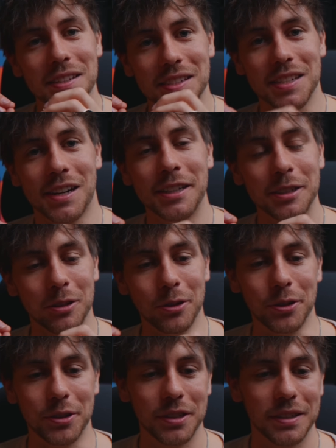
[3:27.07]
desired
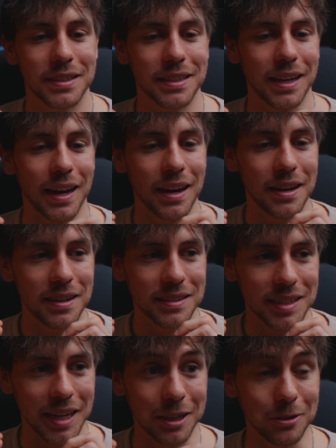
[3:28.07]
look can
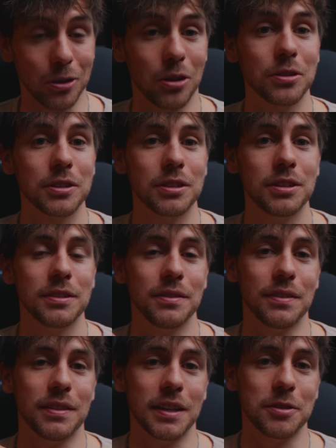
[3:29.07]
take longer
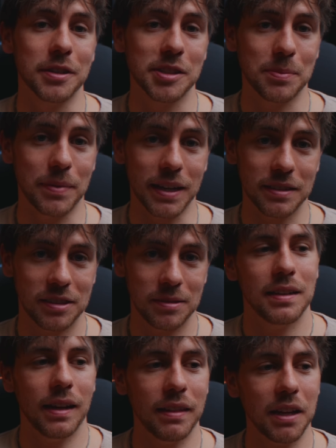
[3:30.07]
than you expect.
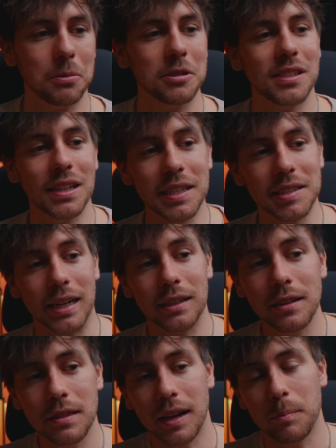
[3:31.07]
And that was
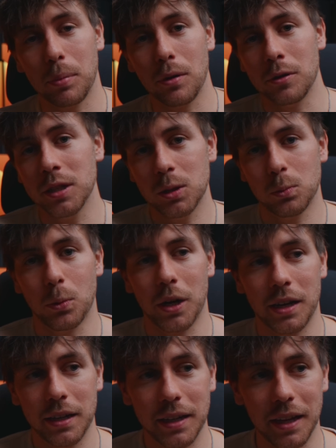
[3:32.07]
exactly that point
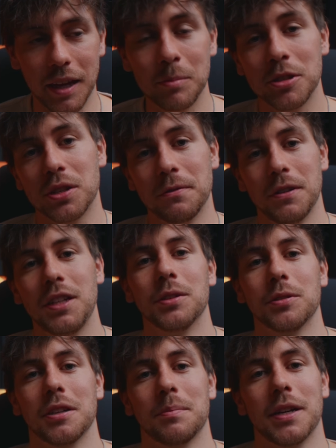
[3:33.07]
why Imagen
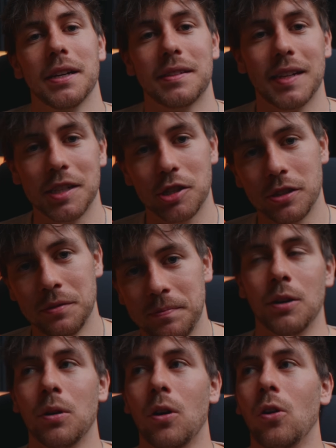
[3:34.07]
Video got my attention.
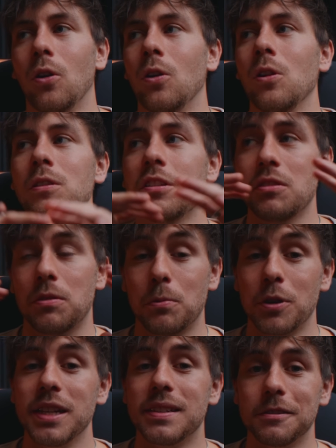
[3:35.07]
Now, all the
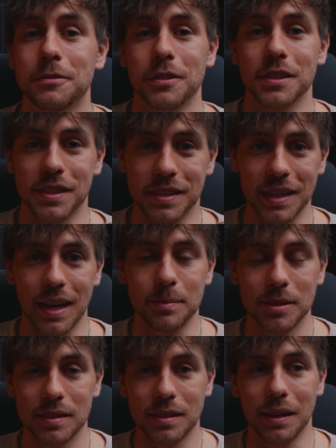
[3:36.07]
3 different
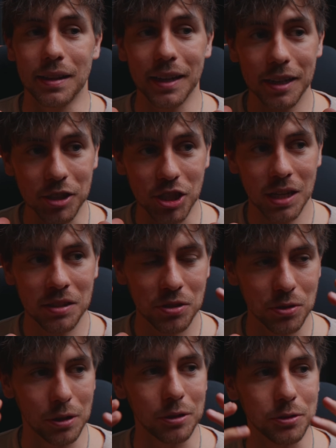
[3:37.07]
steps that I
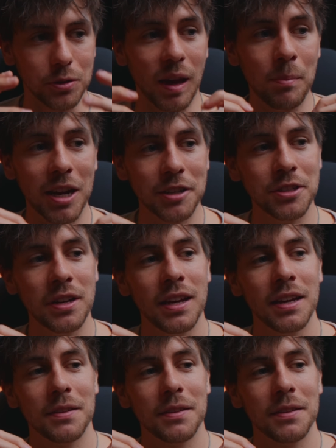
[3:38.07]
just told you, imagine